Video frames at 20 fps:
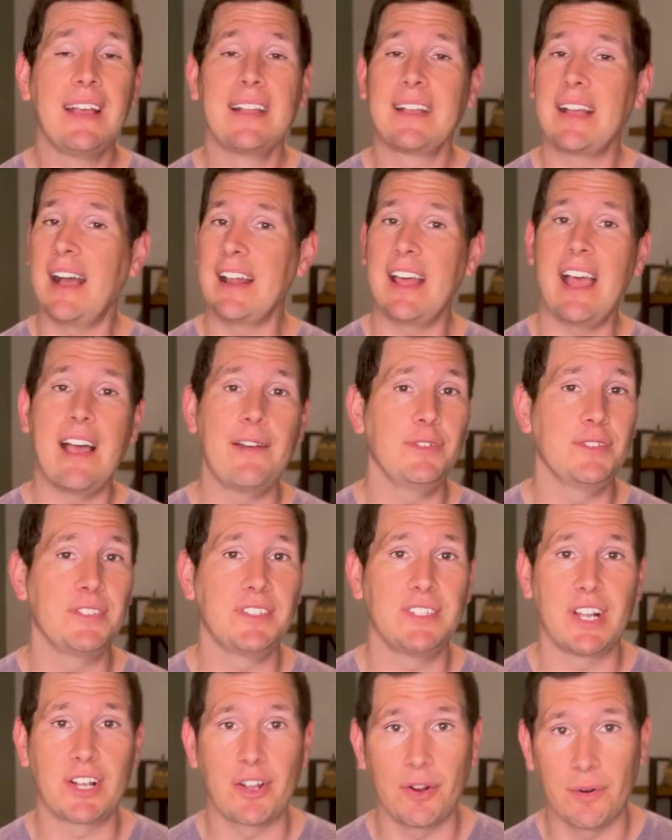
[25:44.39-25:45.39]
Gotta have you
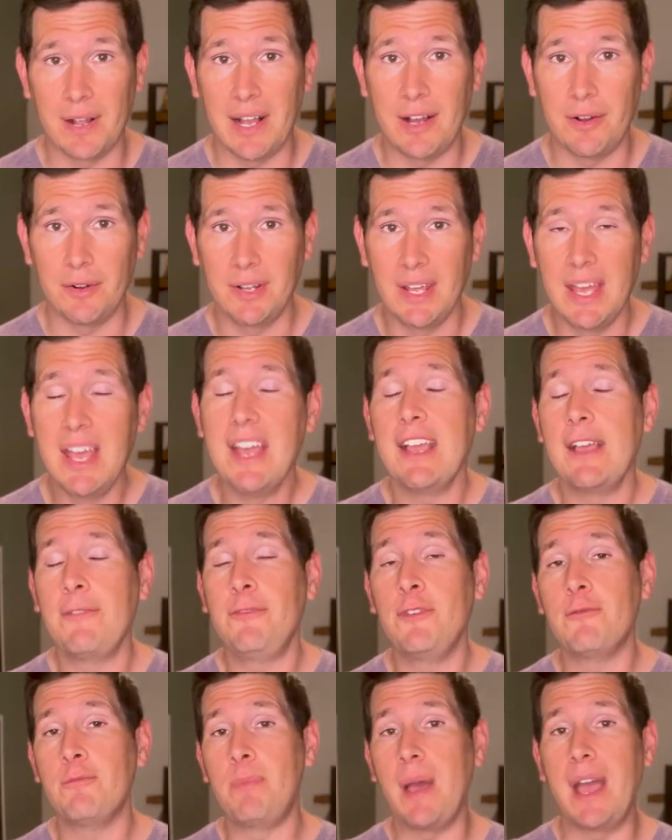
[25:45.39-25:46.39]
stick around.
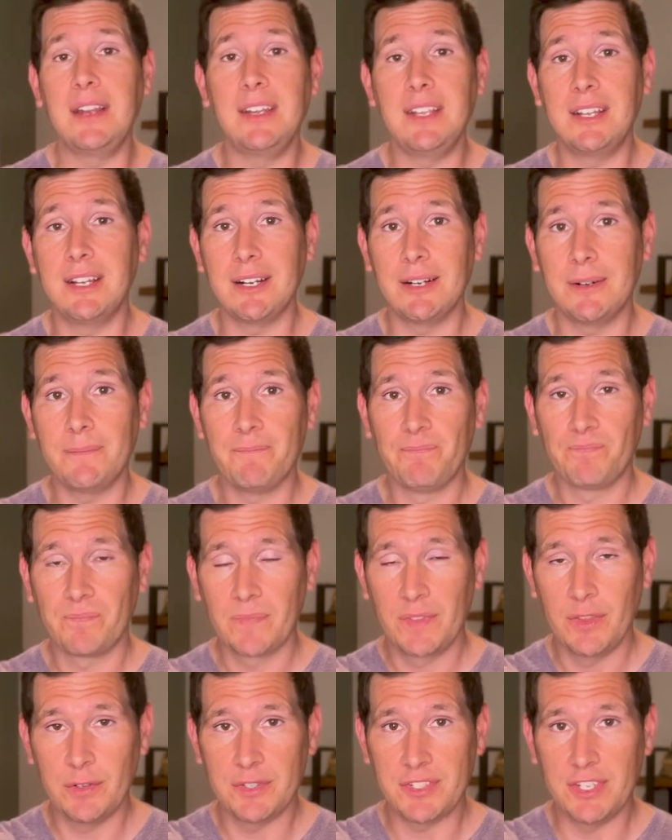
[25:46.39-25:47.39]
If you've been here,
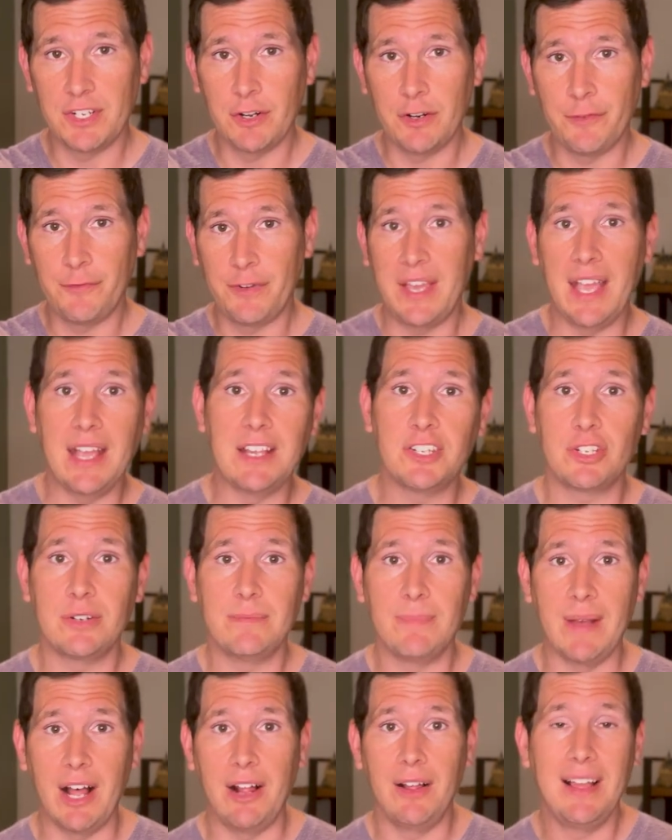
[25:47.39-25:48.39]
there's a notification
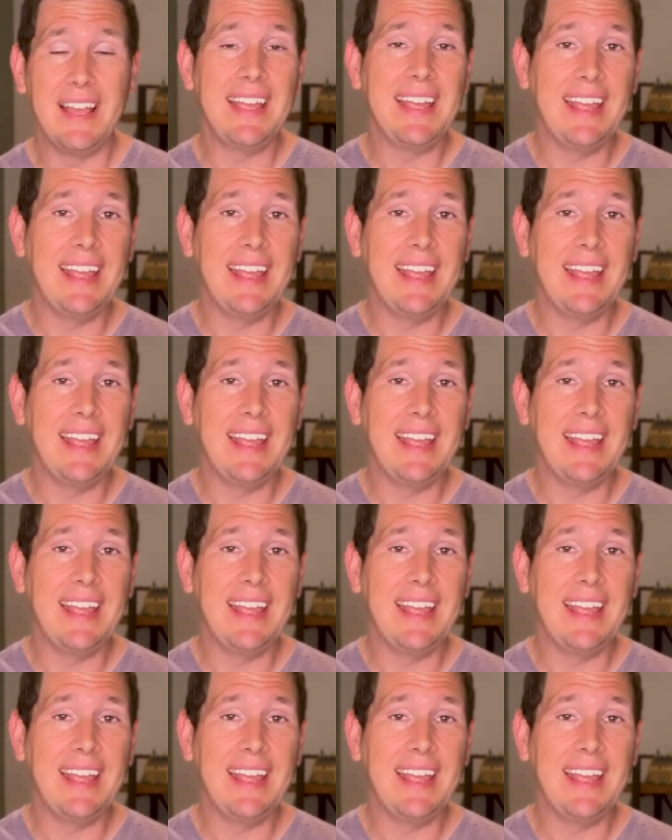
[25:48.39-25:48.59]
bell.